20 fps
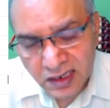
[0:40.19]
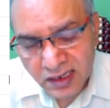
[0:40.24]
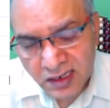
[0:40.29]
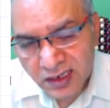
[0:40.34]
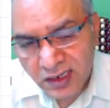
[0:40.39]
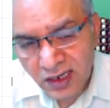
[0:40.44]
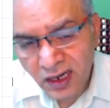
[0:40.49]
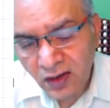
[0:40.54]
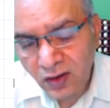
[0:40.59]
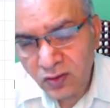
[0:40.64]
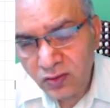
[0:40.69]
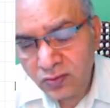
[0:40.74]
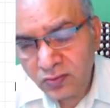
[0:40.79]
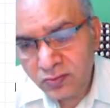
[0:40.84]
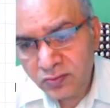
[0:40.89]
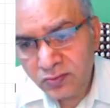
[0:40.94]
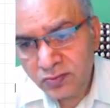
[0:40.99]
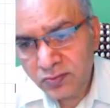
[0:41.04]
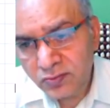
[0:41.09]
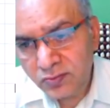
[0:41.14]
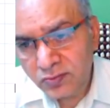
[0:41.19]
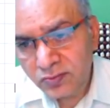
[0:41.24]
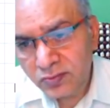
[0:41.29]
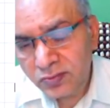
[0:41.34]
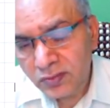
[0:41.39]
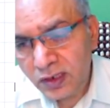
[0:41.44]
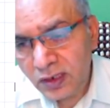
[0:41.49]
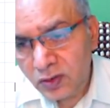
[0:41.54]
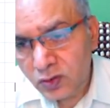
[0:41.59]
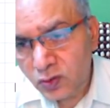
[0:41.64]
Now,
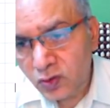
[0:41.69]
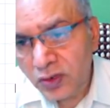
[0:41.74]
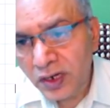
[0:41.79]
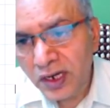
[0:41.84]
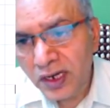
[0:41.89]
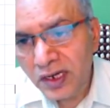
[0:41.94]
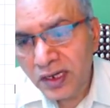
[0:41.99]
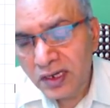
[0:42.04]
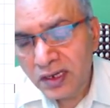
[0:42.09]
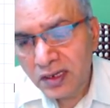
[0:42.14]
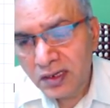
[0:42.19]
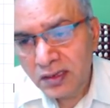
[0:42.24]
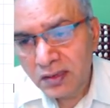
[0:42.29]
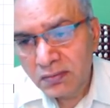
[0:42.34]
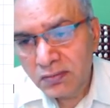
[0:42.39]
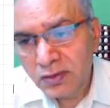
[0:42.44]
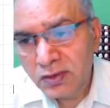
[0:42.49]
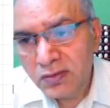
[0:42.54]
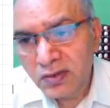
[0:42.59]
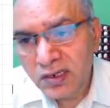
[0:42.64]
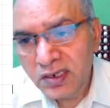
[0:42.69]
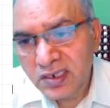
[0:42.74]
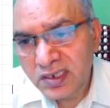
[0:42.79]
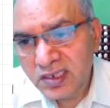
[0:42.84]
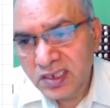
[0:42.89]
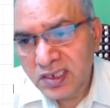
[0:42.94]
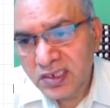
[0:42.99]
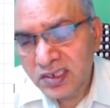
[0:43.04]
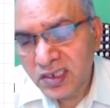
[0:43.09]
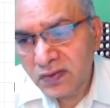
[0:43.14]
today we will
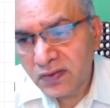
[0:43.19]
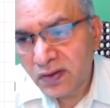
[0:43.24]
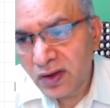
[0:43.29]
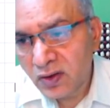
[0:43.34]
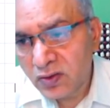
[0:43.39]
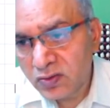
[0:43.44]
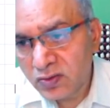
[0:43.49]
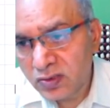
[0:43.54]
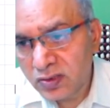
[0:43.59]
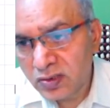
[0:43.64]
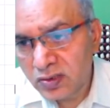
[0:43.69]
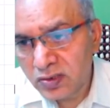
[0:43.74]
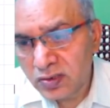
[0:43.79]
discuss about